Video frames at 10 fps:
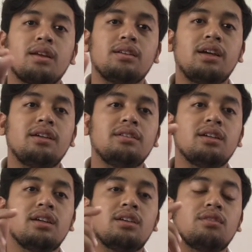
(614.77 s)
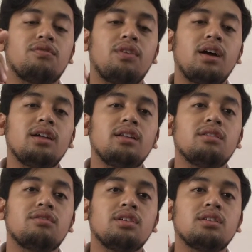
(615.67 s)
Then file
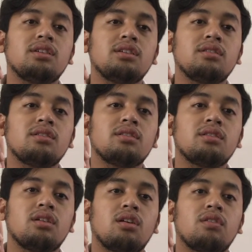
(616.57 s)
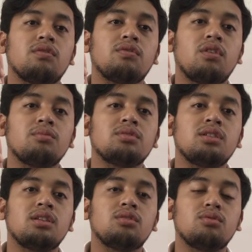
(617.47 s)
return of Form
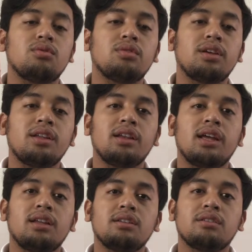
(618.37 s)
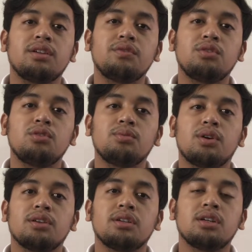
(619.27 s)
C to Inland Revenue
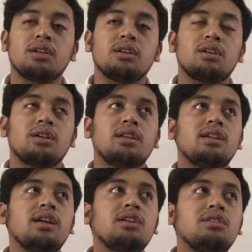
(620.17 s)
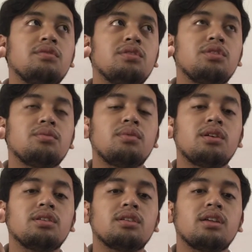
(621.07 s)
Board. Inland Revenue Board
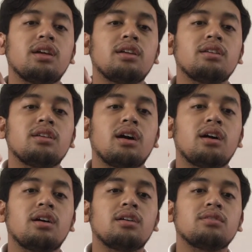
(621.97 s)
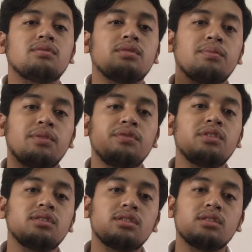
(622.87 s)
that the previous